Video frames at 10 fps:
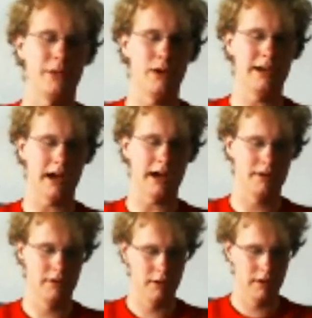And the one
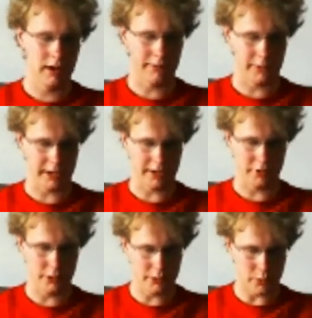guy, I
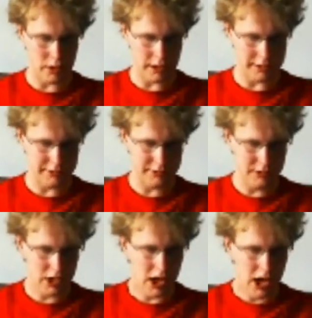forget who it was,